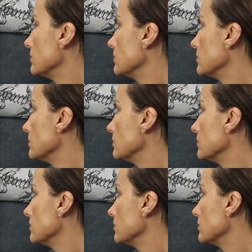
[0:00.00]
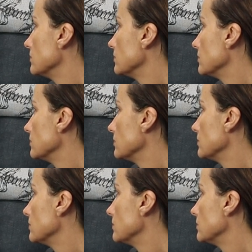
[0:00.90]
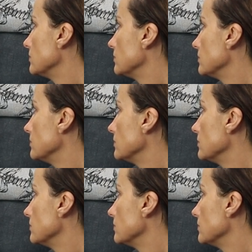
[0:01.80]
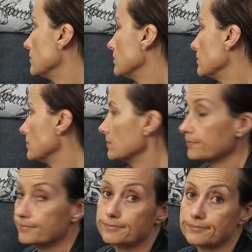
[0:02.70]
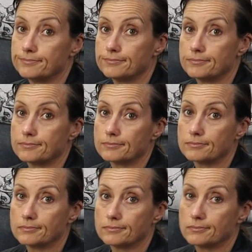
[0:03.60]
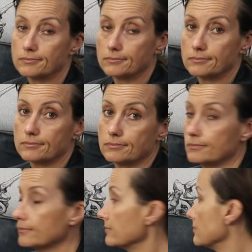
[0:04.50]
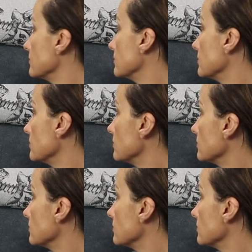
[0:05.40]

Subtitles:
No words are spoken by the person on screen.